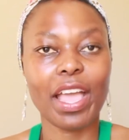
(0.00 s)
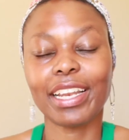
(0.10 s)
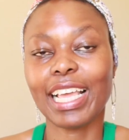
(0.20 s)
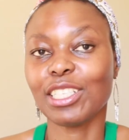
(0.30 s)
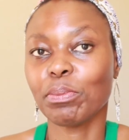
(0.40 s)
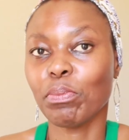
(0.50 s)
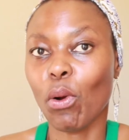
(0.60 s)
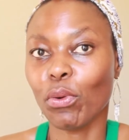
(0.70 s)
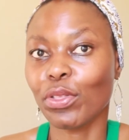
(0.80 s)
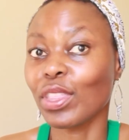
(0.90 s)
and as
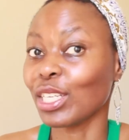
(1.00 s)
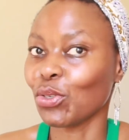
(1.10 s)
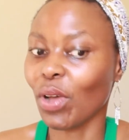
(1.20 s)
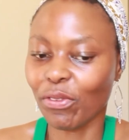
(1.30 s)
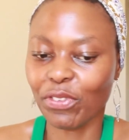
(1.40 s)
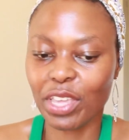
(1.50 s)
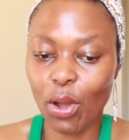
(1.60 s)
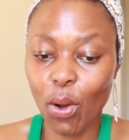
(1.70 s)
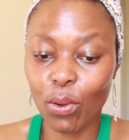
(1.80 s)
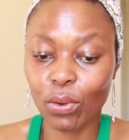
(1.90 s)
both the
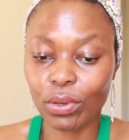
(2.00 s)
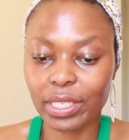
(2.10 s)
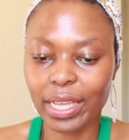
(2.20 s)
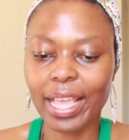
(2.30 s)
12-year-old.